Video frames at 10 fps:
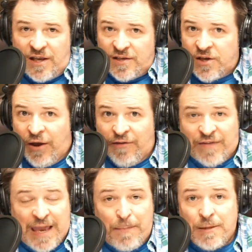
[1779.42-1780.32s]
So if
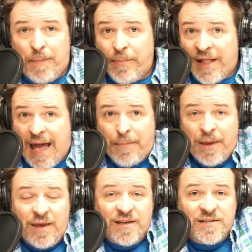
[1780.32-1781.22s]
keeping the people
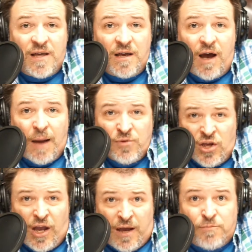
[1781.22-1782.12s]
happy is the
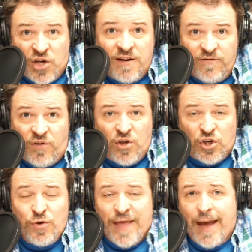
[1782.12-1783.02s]
objective, you can
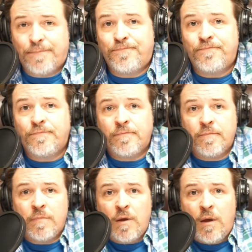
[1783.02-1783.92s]
do that.
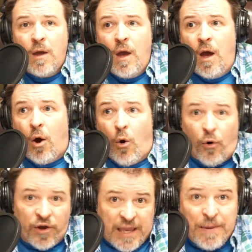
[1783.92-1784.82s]

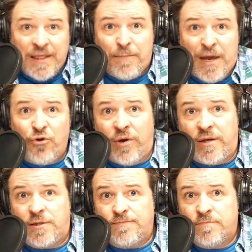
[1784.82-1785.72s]
Or keeping them
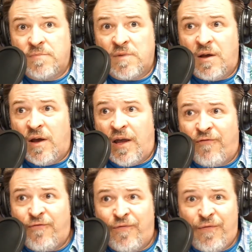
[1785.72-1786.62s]
ignorant
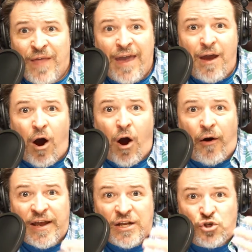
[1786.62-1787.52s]
if they
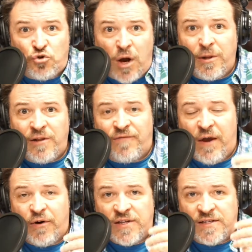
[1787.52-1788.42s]
are in trouble, if
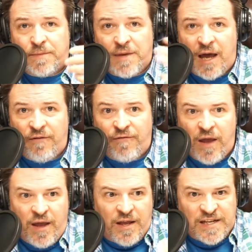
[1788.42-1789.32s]
there is some kind of
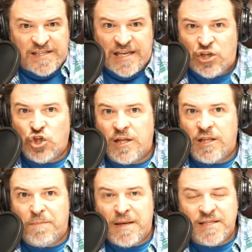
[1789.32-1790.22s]
dissension in
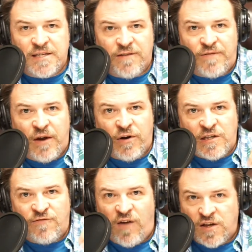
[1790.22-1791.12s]
the midst, if there
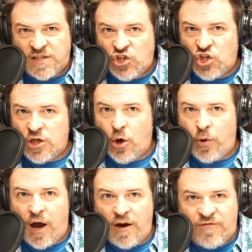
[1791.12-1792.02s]
is false teaching
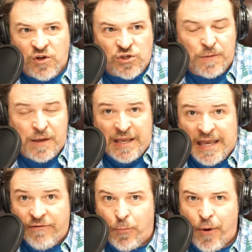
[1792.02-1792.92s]
going on, if there's
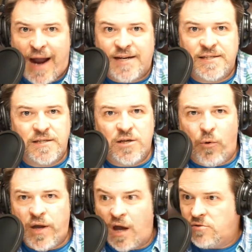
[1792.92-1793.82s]
evil practices
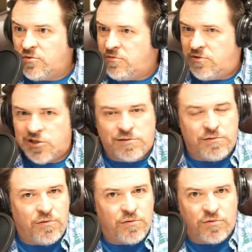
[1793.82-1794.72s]
going on, just
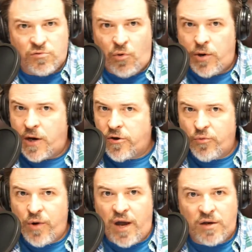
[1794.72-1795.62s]
throw it under the
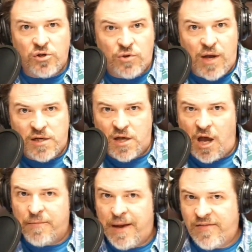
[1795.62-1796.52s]
rug. Do not
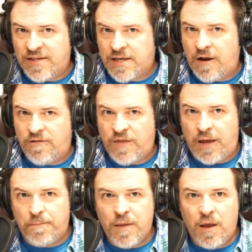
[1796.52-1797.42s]
talk about this kind of thing.